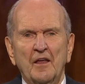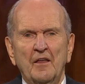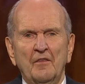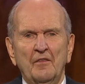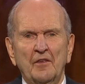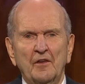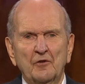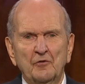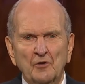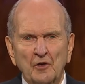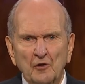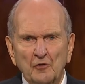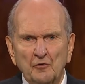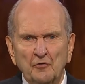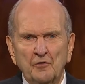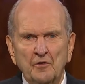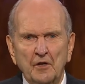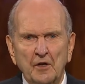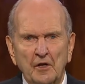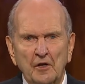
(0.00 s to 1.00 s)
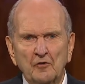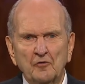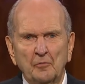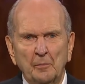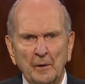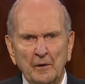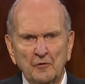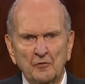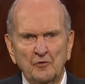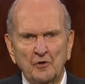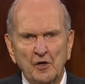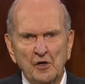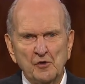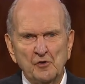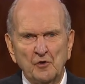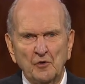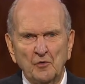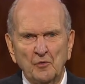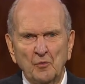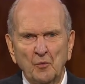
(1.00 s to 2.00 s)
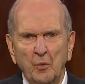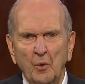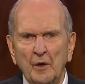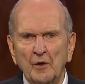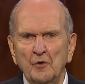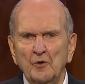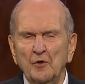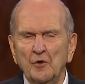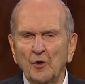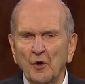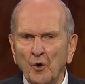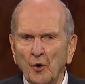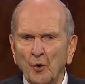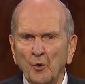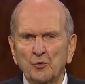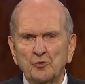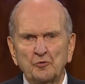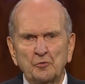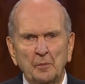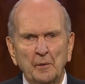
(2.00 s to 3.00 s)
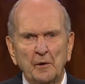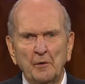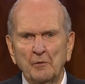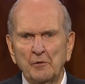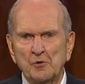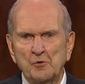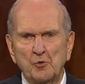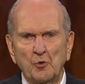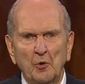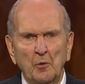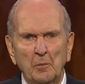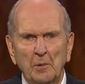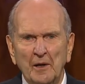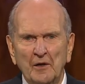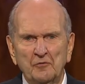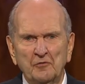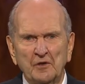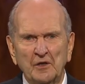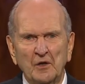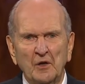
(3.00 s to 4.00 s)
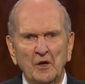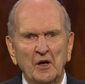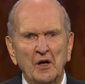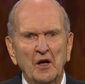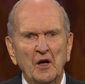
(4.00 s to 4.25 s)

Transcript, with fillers: This is the dispensation when no spiritual blessing